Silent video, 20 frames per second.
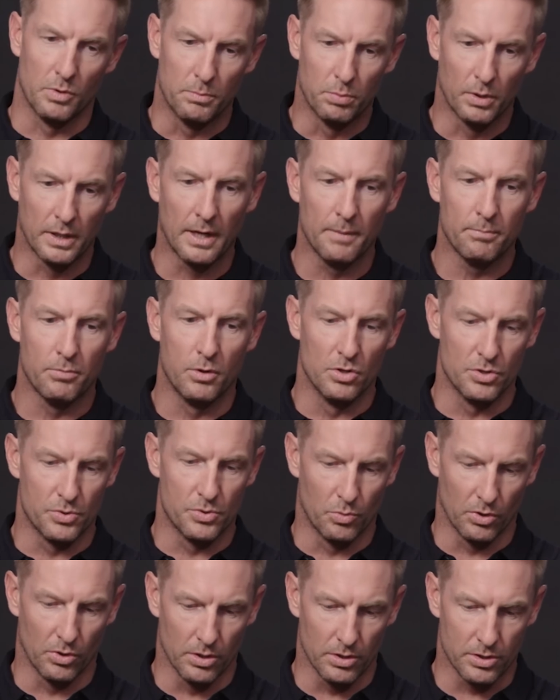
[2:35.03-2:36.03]
bring up those
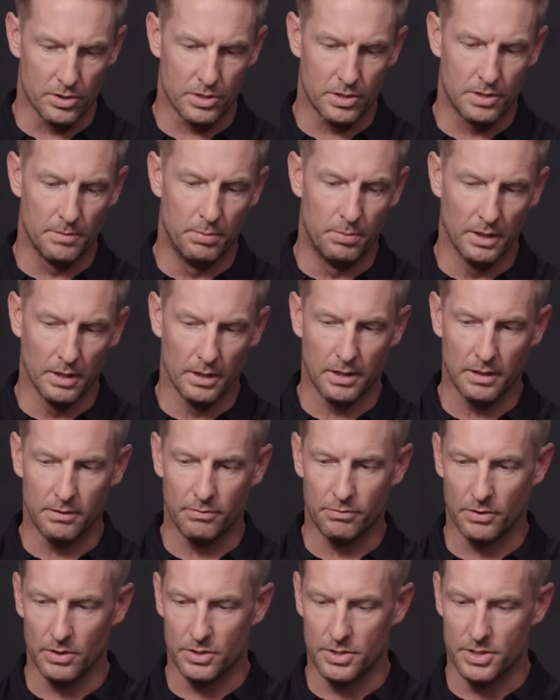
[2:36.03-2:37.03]
words, stability
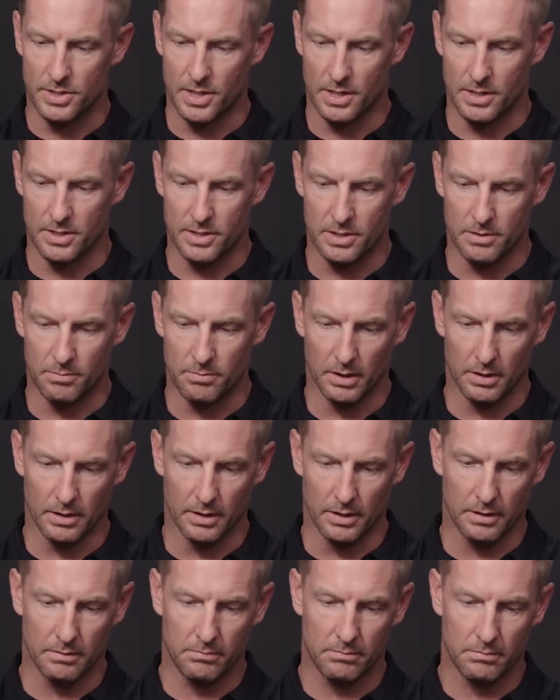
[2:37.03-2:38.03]
versus
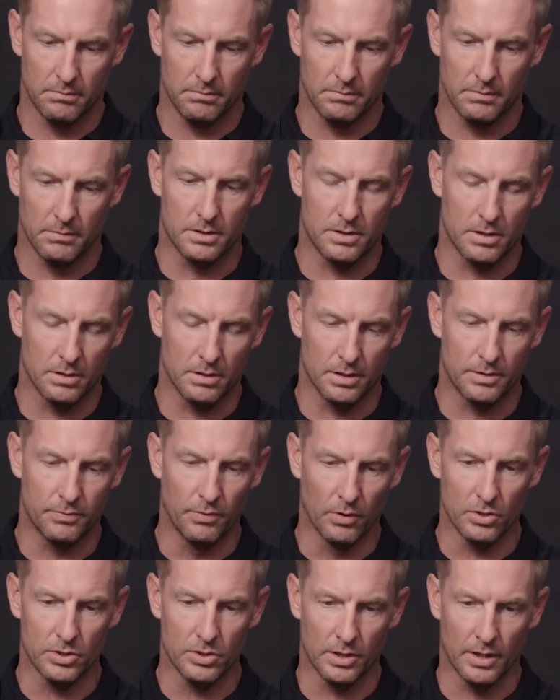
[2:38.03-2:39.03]
instability. Let's
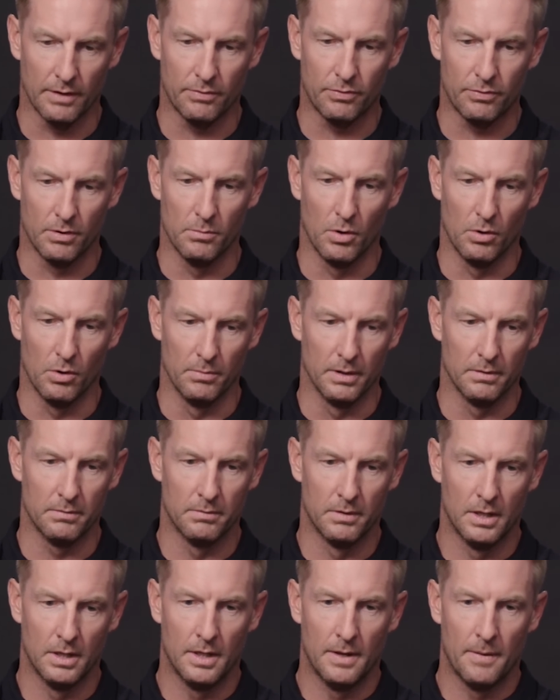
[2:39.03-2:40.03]
focus on that for a moment.
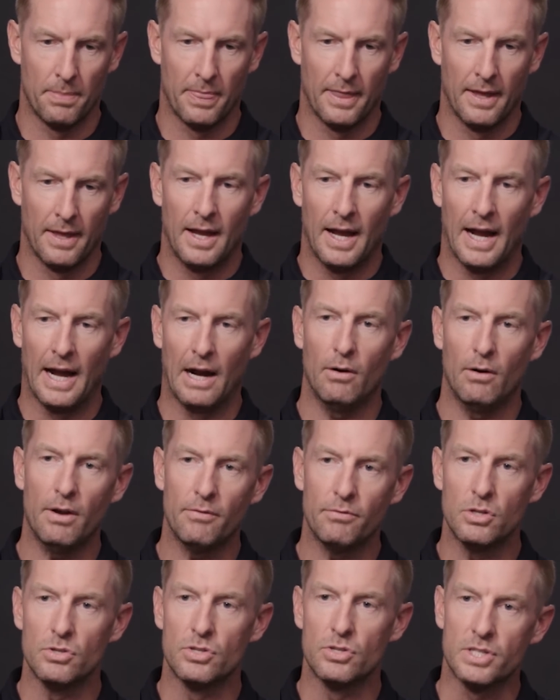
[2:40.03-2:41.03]
How
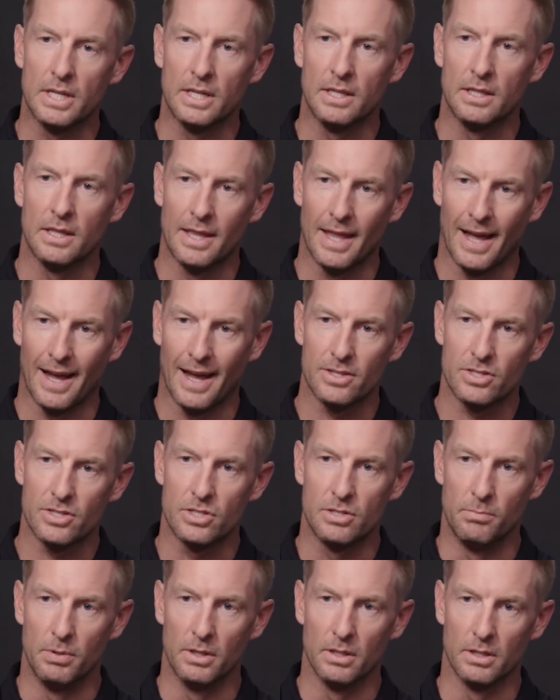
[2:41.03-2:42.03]
have you seen that
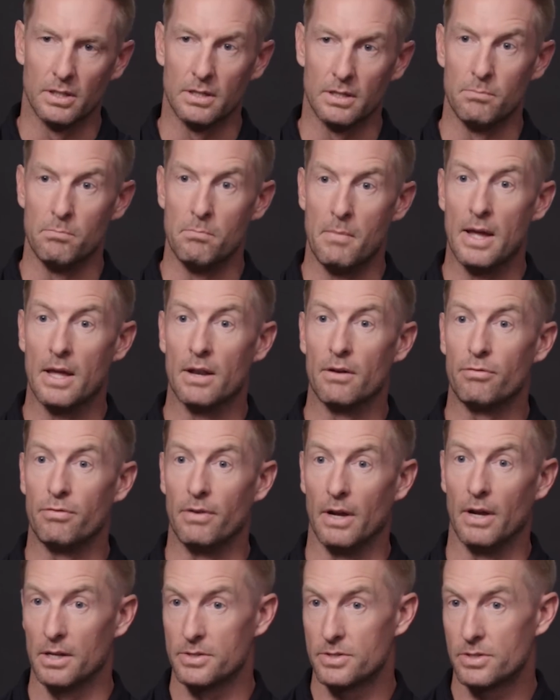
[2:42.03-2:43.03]
stability
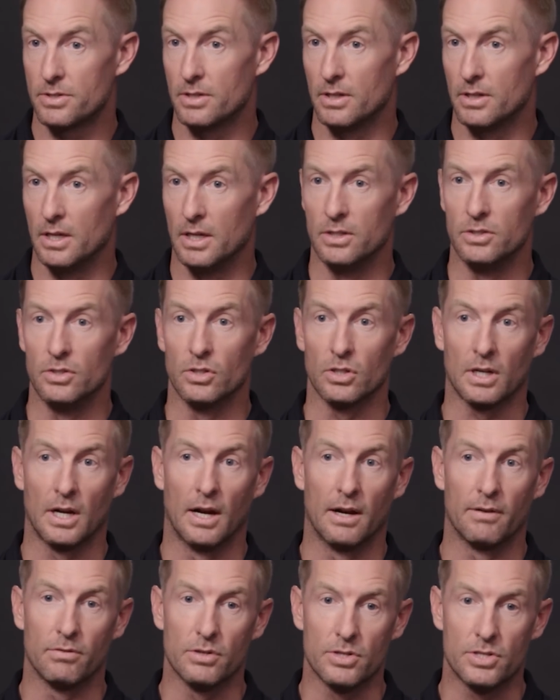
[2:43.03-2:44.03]
manifest in your
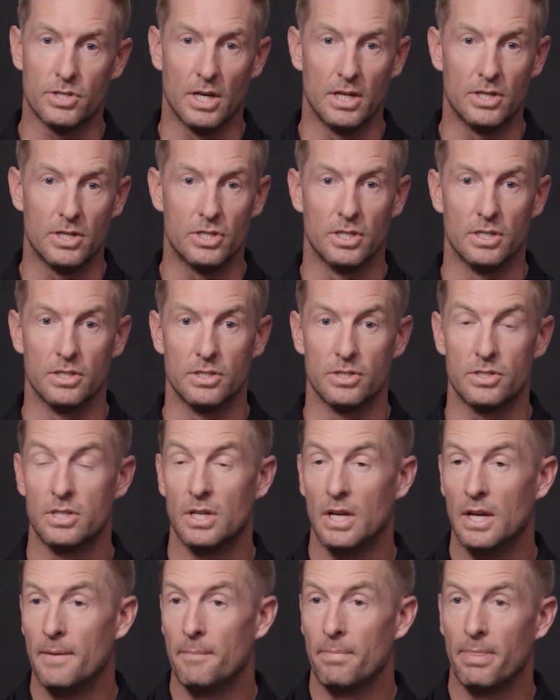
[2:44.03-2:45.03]
conversations
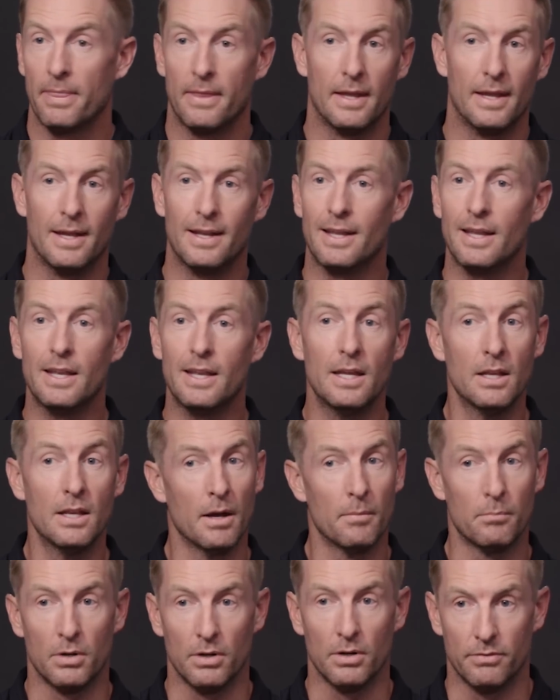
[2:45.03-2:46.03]
in any
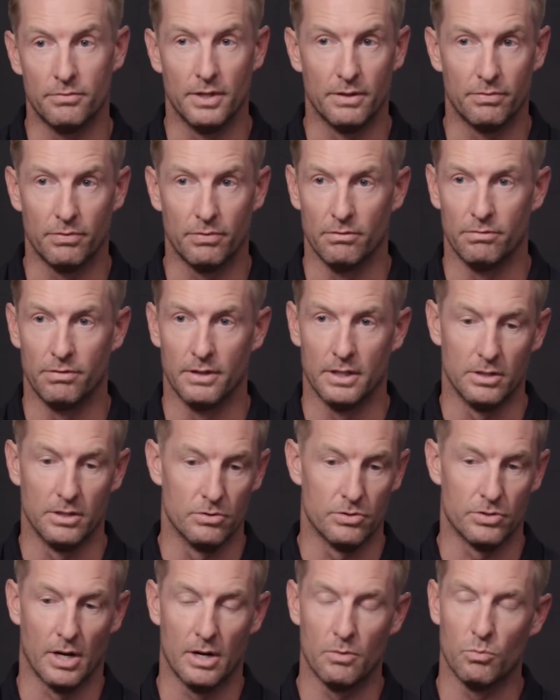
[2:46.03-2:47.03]
number of different
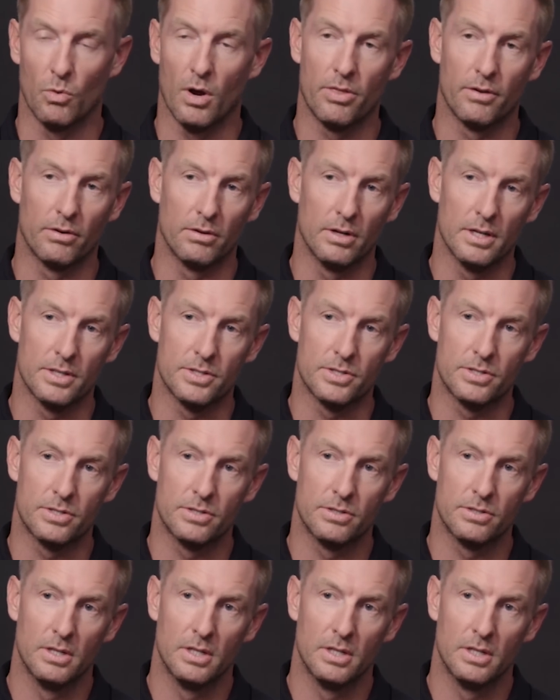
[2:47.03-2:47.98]
venues, right? Whether it's